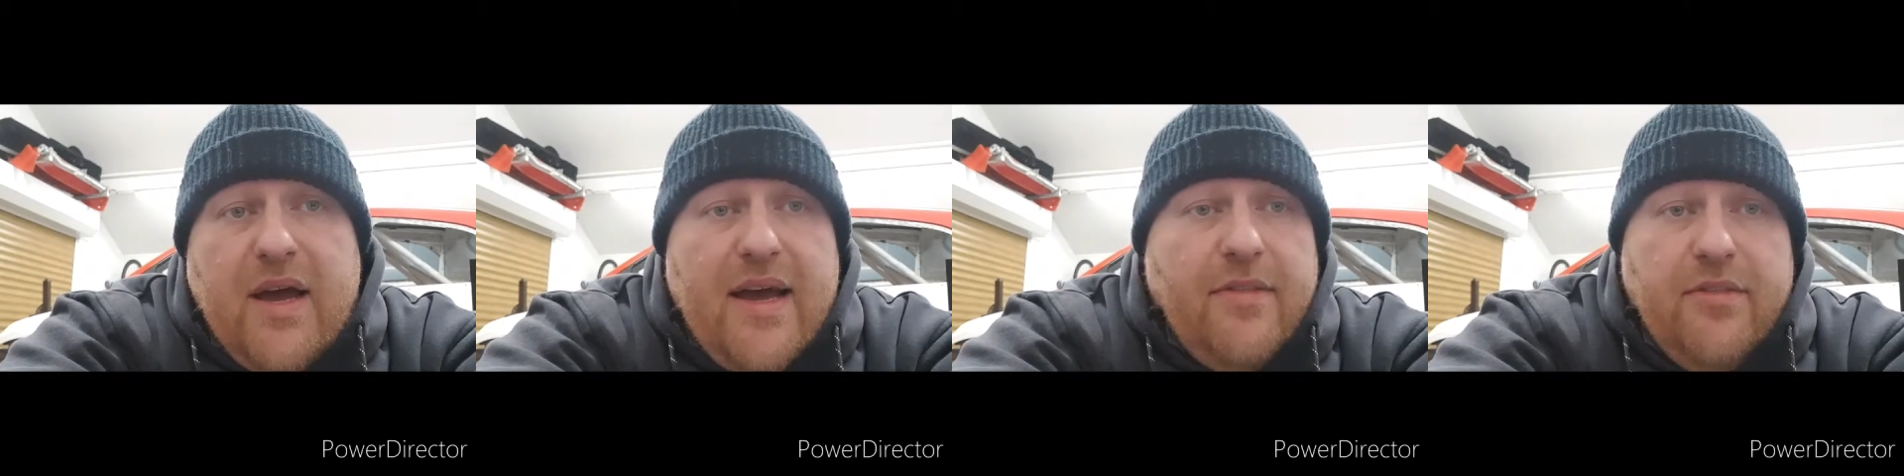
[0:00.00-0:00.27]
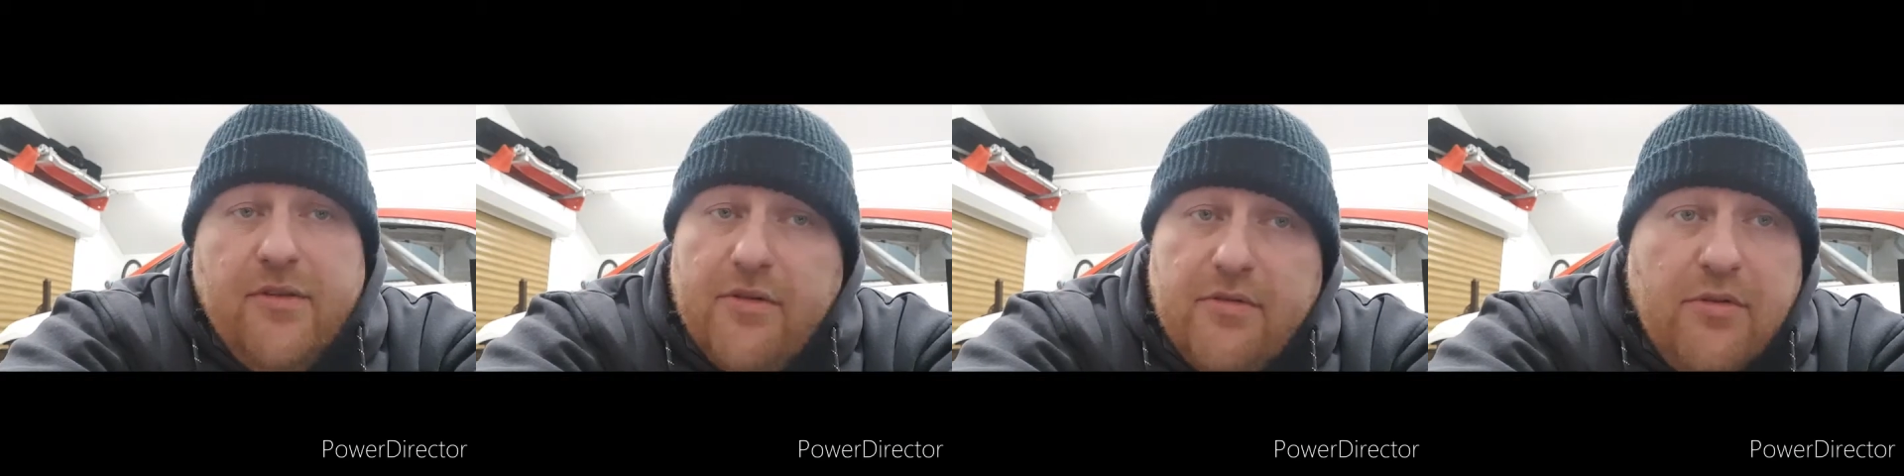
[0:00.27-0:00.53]

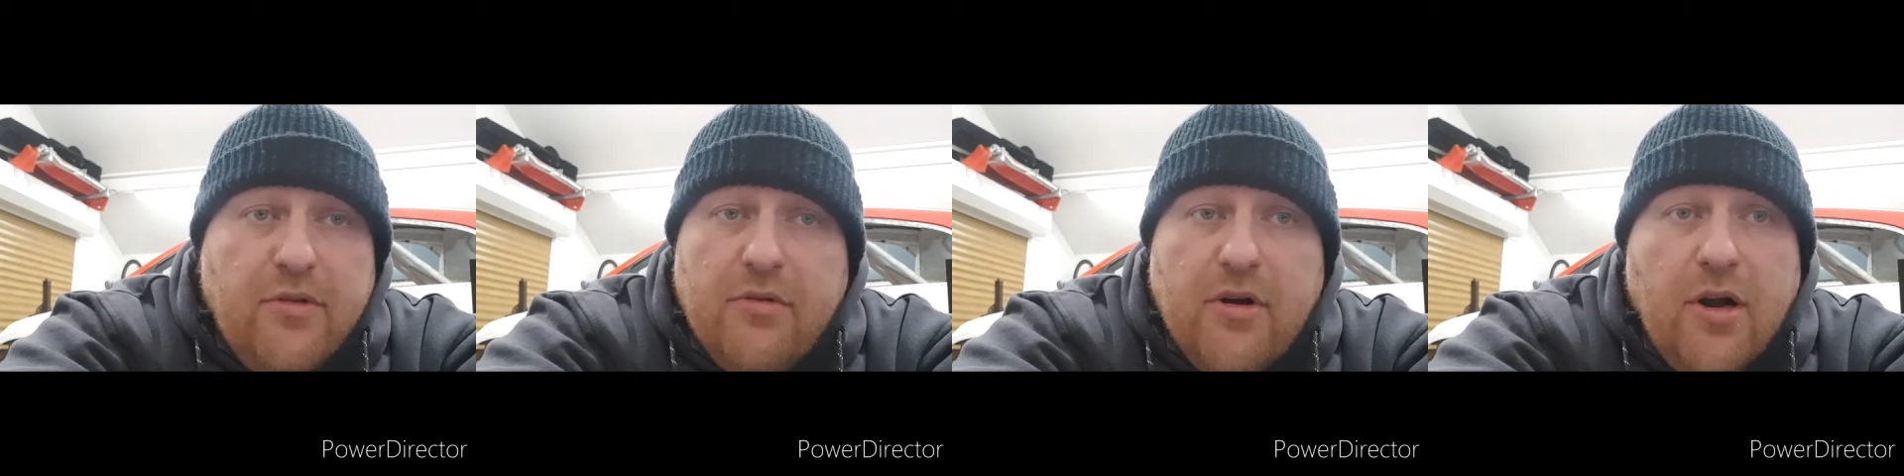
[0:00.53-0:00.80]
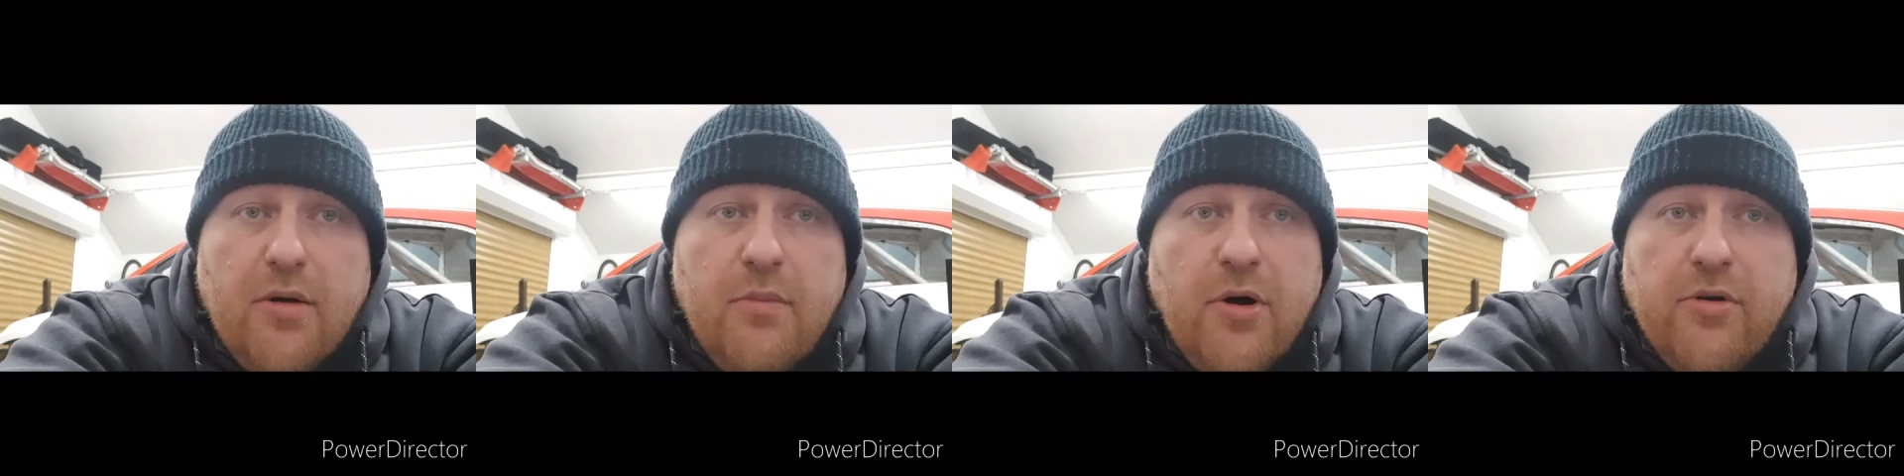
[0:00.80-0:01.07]
And they're
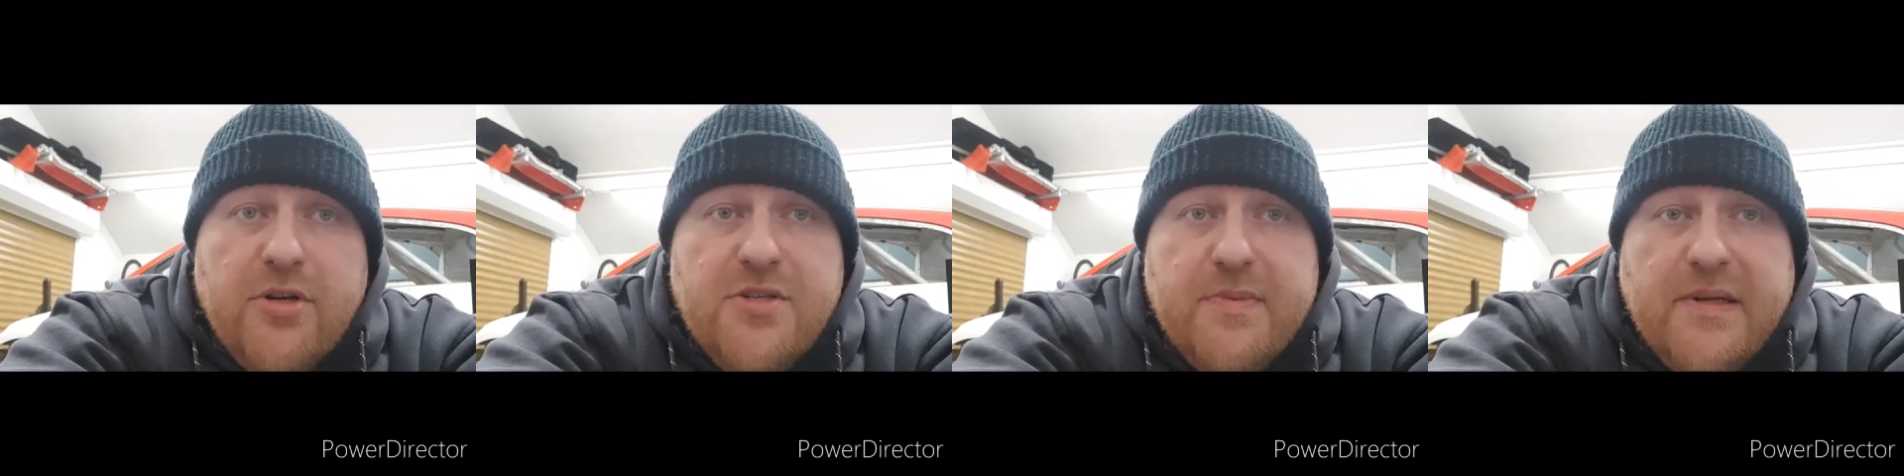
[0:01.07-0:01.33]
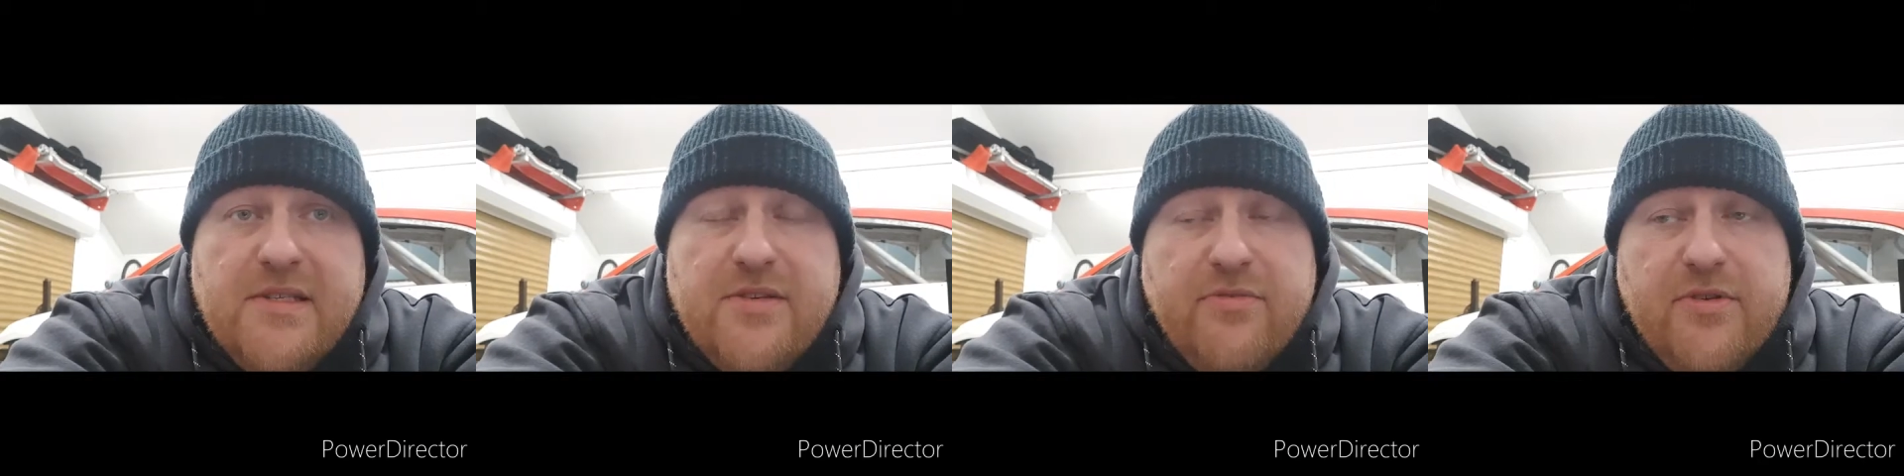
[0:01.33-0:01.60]
a lot more
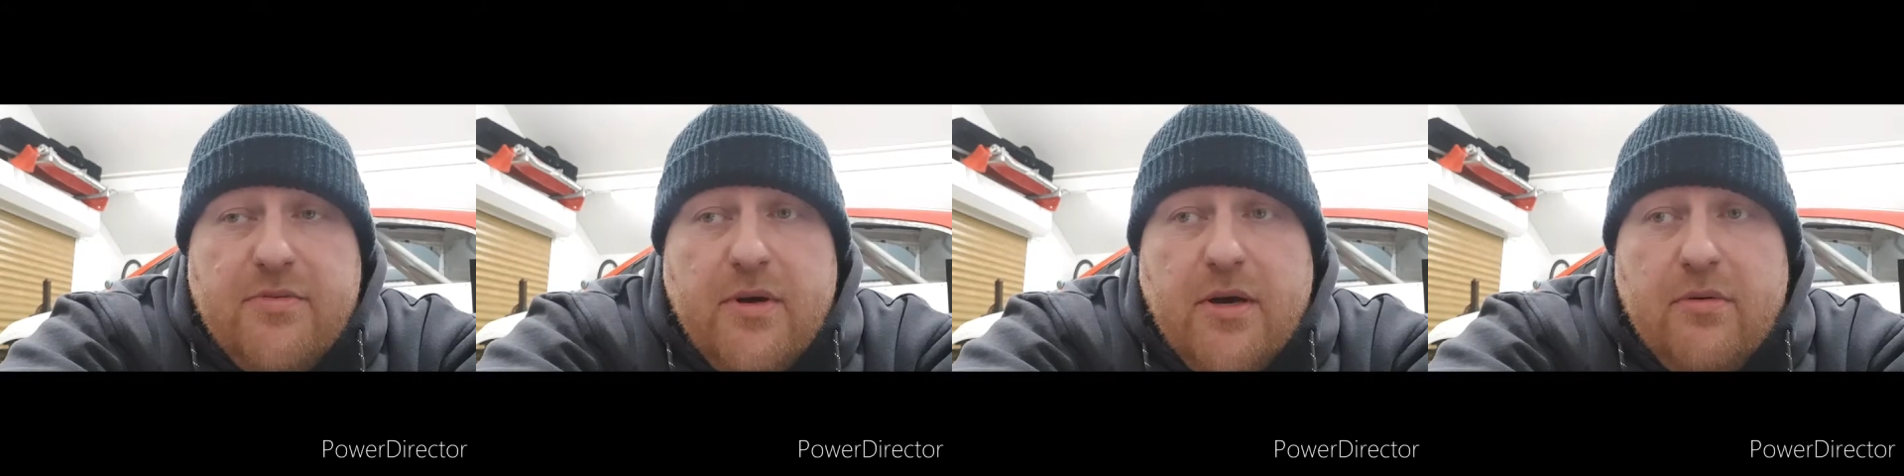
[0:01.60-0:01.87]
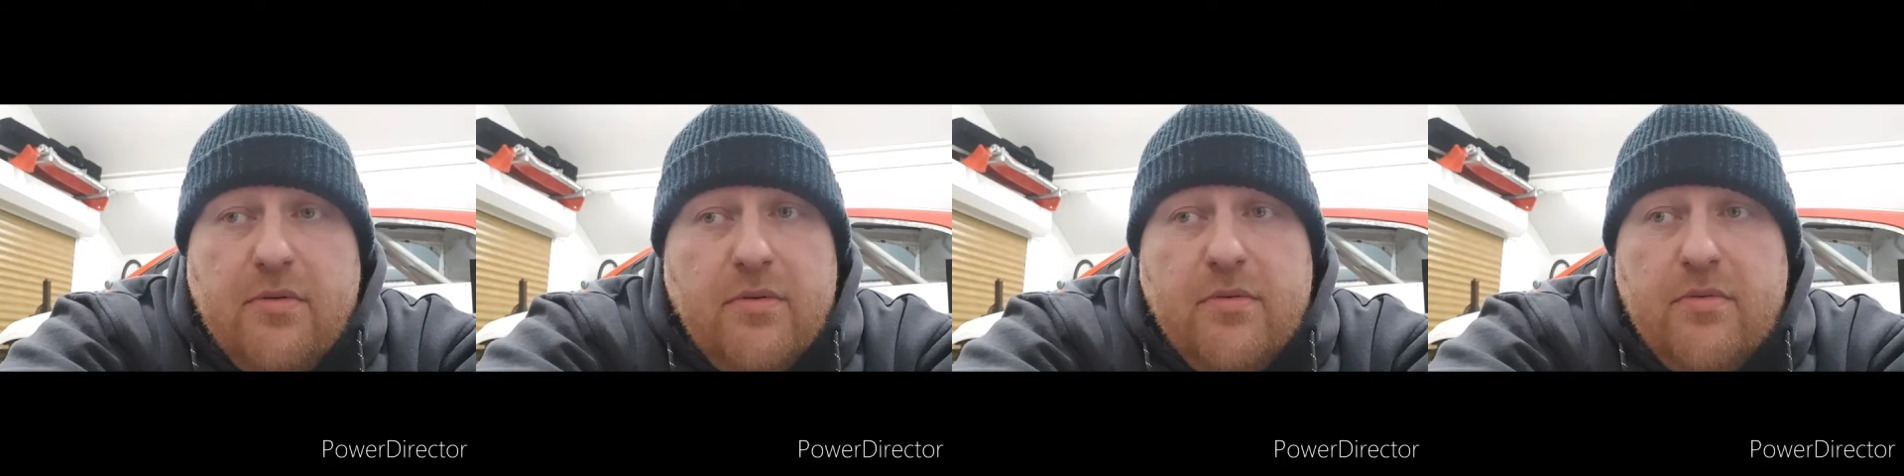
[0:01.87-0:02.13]
expensive as
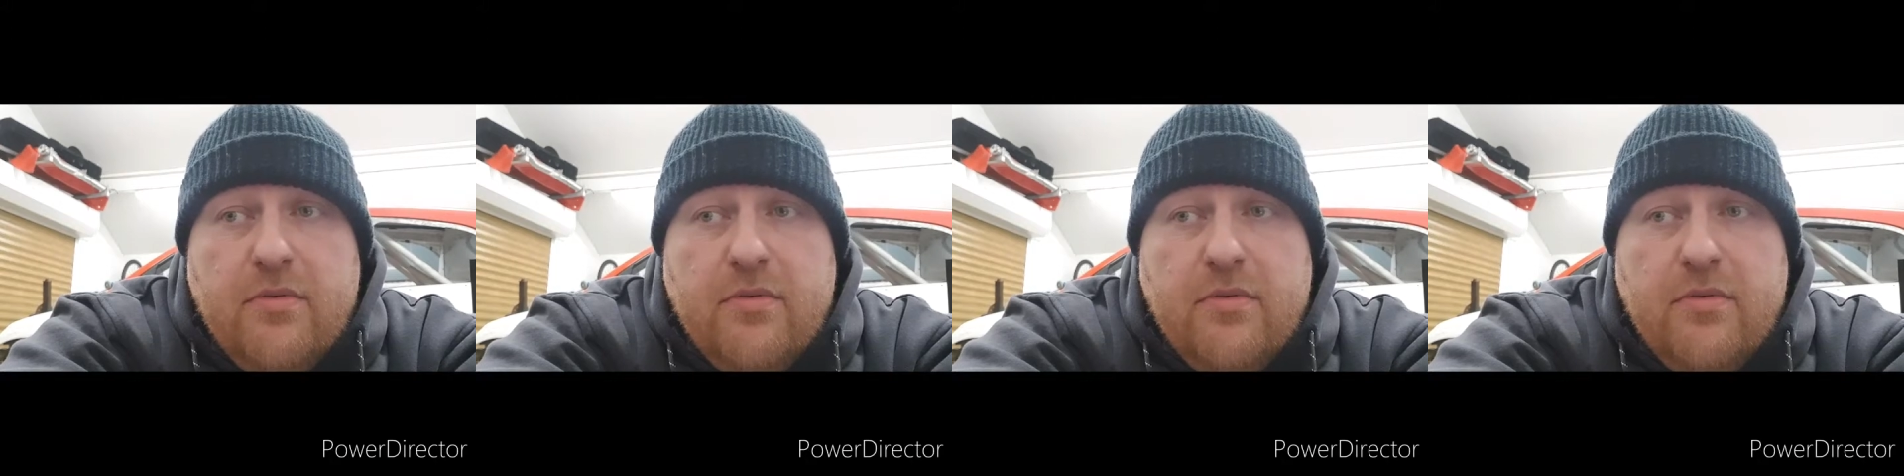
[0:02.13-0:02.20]
well,